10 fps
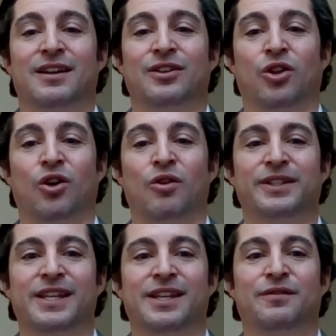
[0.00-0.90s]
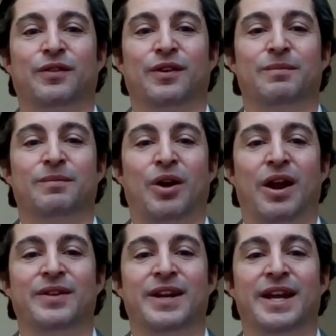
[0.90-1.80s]
Global Lead for
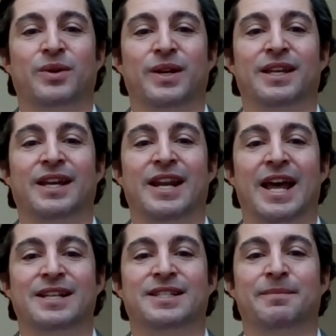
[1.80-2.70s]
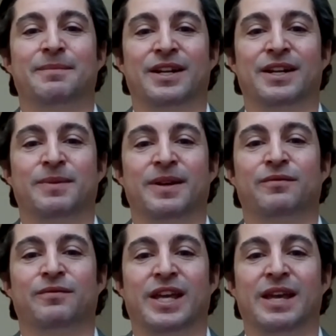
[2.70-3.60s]
Private Equity and Asset
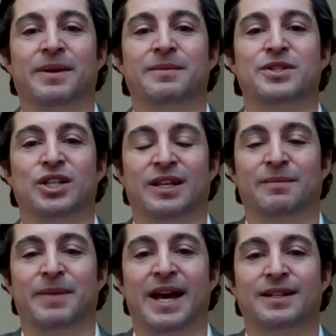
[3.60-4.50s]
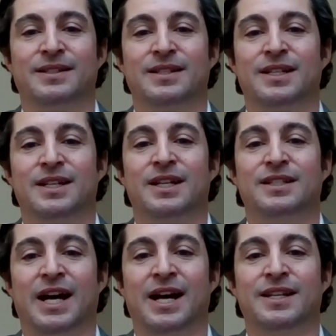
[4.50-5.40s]
Management for KPMG Impact.
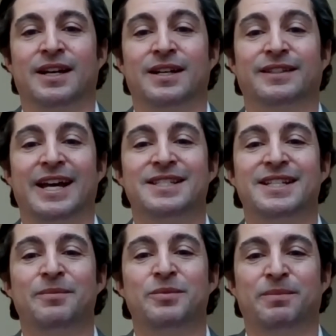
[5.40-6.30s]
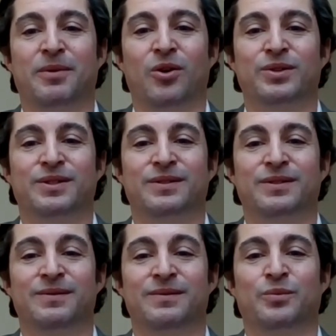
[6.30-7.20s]
Tania, last time we spoke,
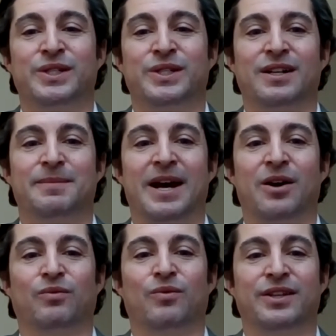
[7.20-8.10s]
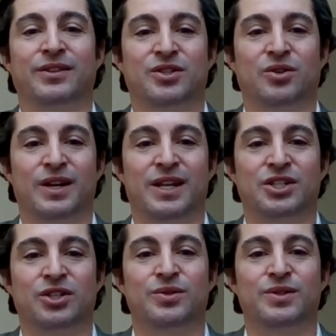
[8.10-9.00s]
we talked about regulatory
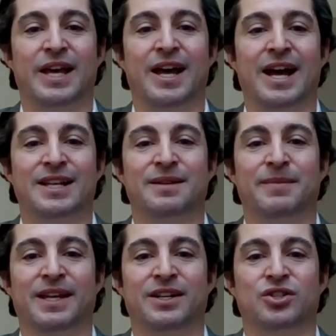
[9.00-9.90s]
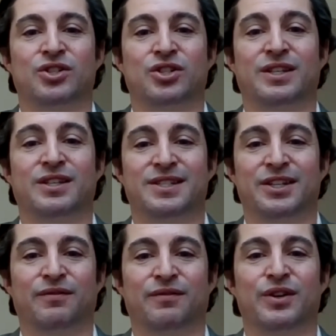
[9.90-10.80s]
issues that asset managers should
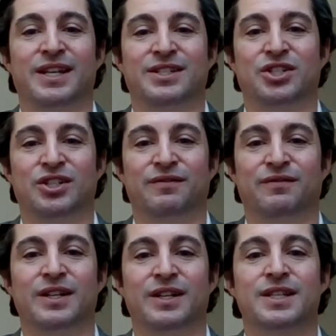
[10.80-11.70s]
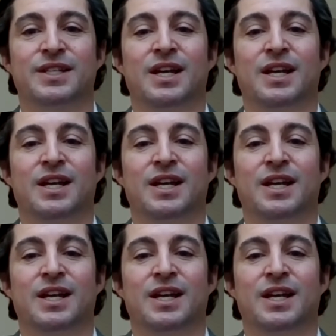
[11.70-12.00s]
consider for ESG funds.